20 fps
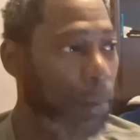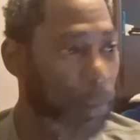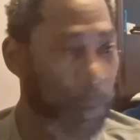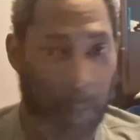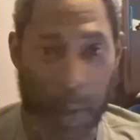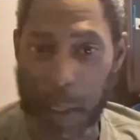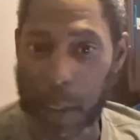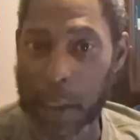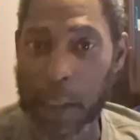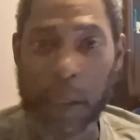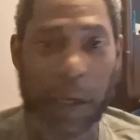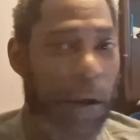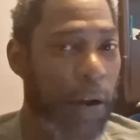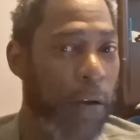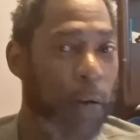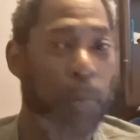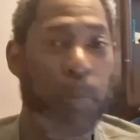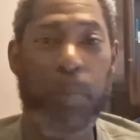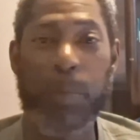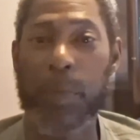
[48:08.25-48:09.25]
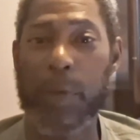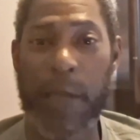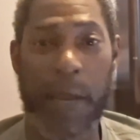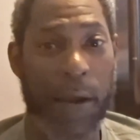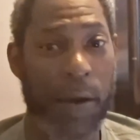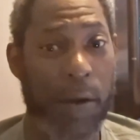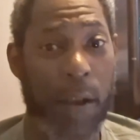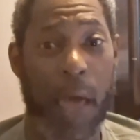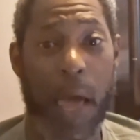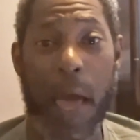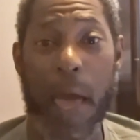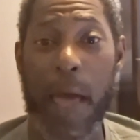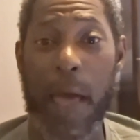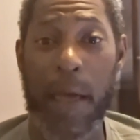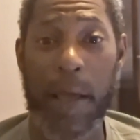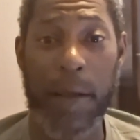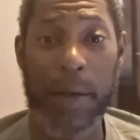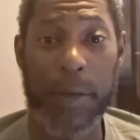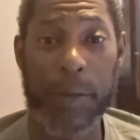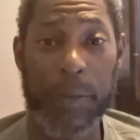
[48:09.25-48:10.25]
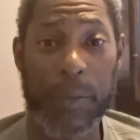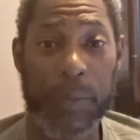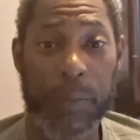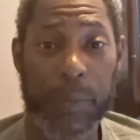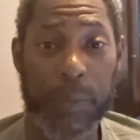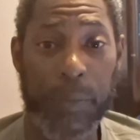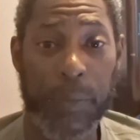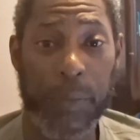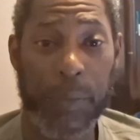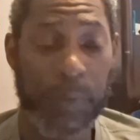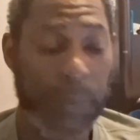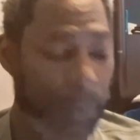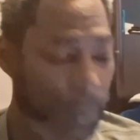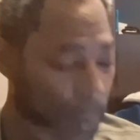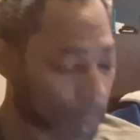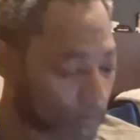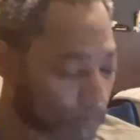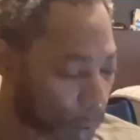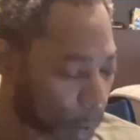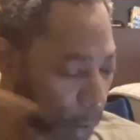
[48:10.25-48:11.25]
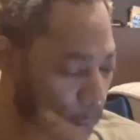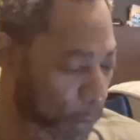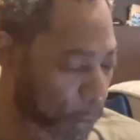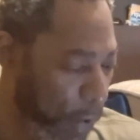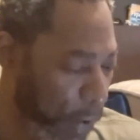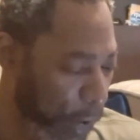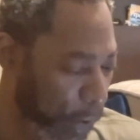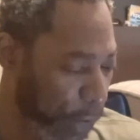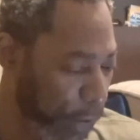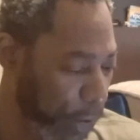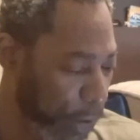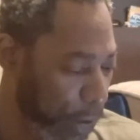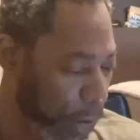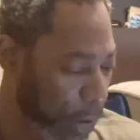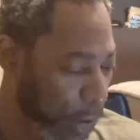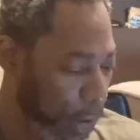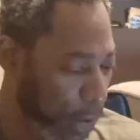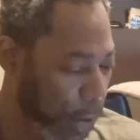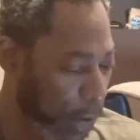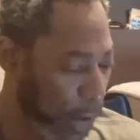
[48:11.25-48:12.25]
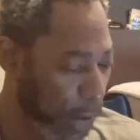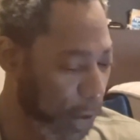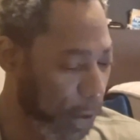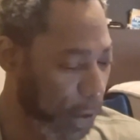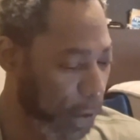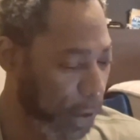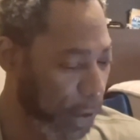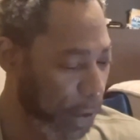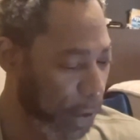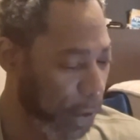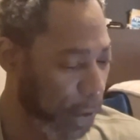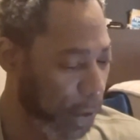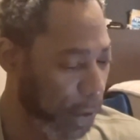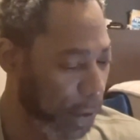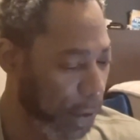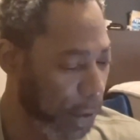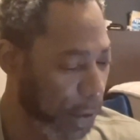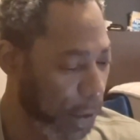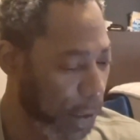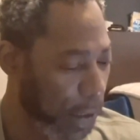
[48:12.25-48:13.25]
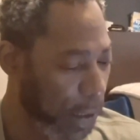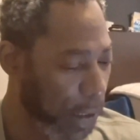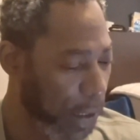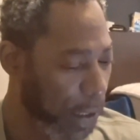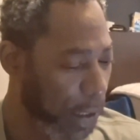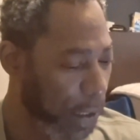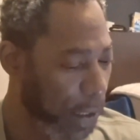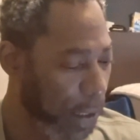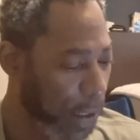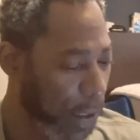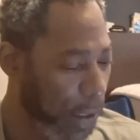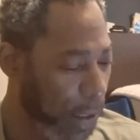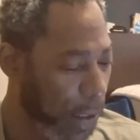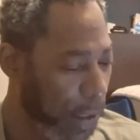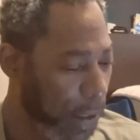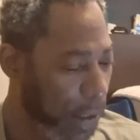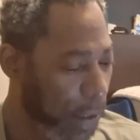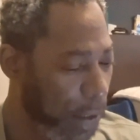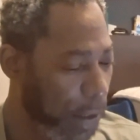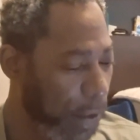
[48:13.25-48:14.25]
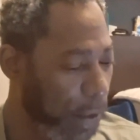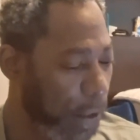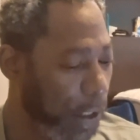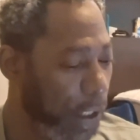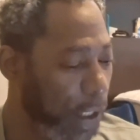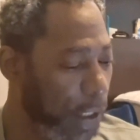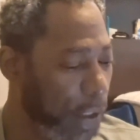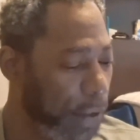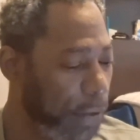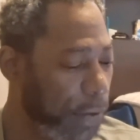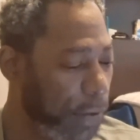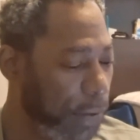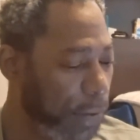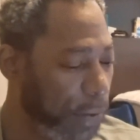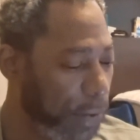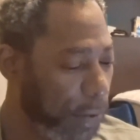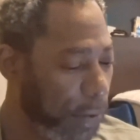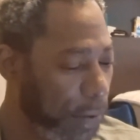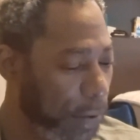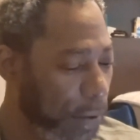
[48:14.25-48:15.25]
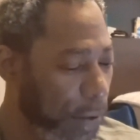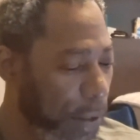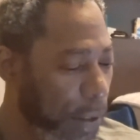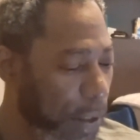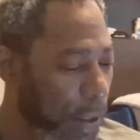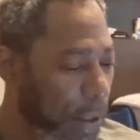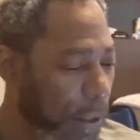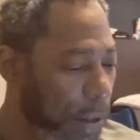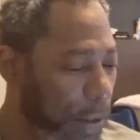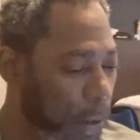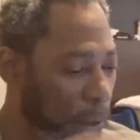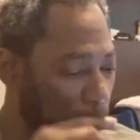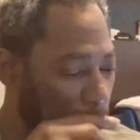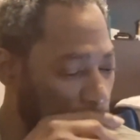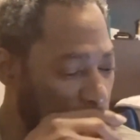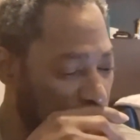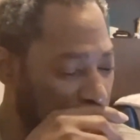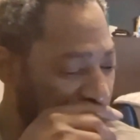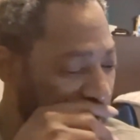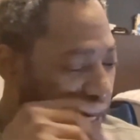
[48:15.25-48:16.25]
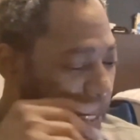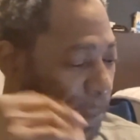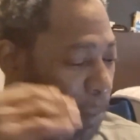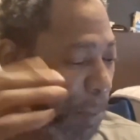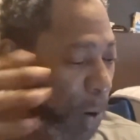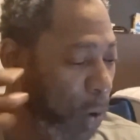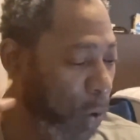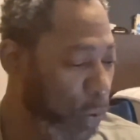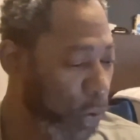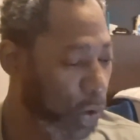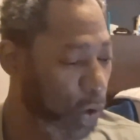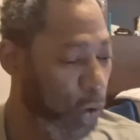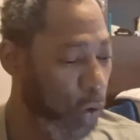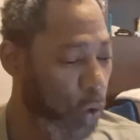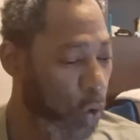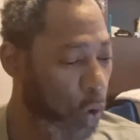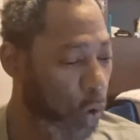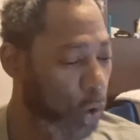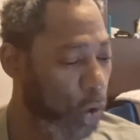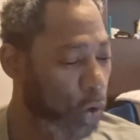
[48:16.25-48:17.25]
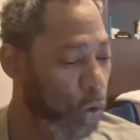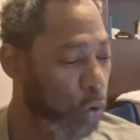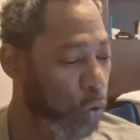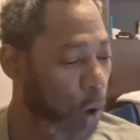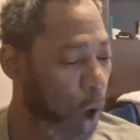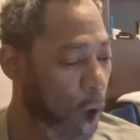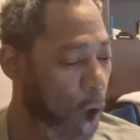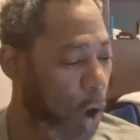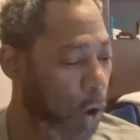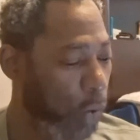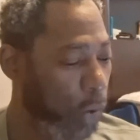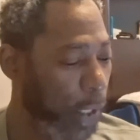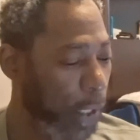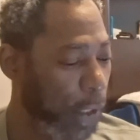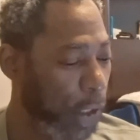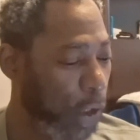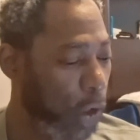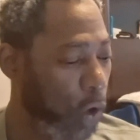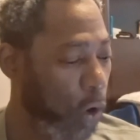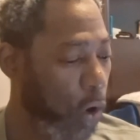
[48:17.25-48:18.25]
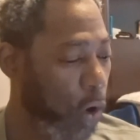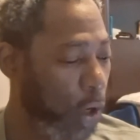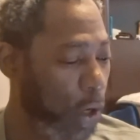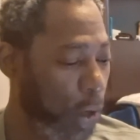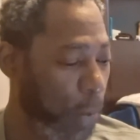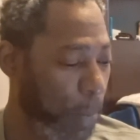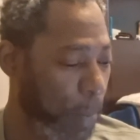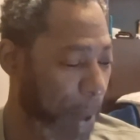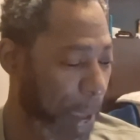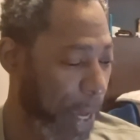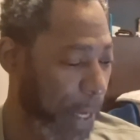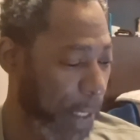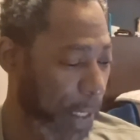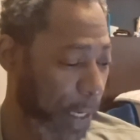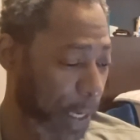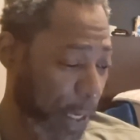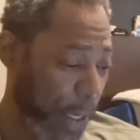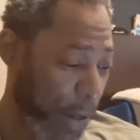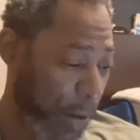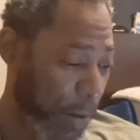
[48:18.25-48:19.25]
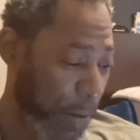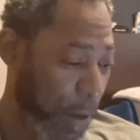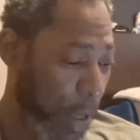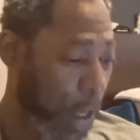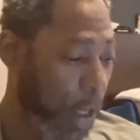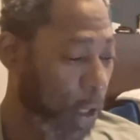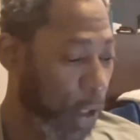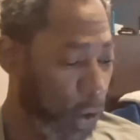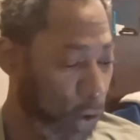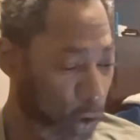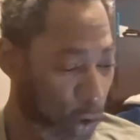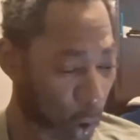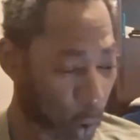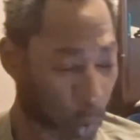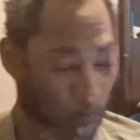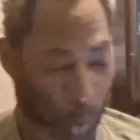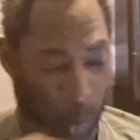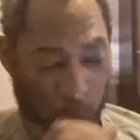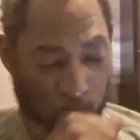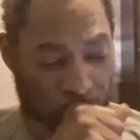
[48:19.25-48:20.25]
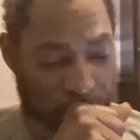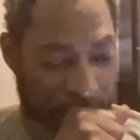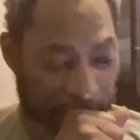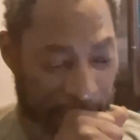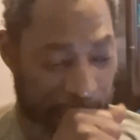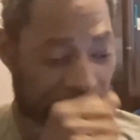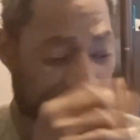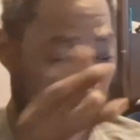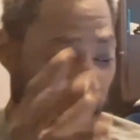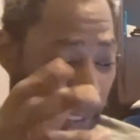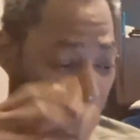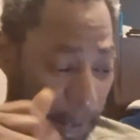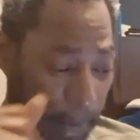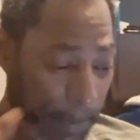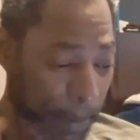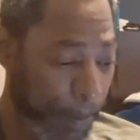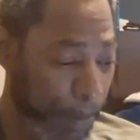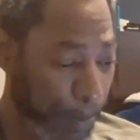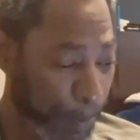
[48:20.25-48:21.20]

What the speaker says: Meaning their line. Verse 16. Thus did Moses according to all that the Lord commanded him. So did he.